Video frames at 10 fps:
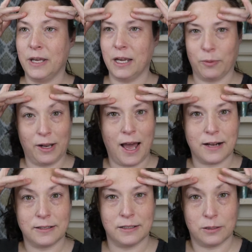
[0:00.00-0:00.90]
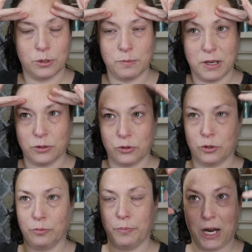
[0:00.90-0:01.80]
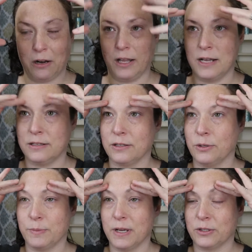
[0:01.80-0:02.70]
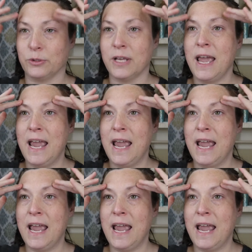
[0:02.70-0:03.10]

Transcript: it relaxes those muscles or paralyzes those muscles.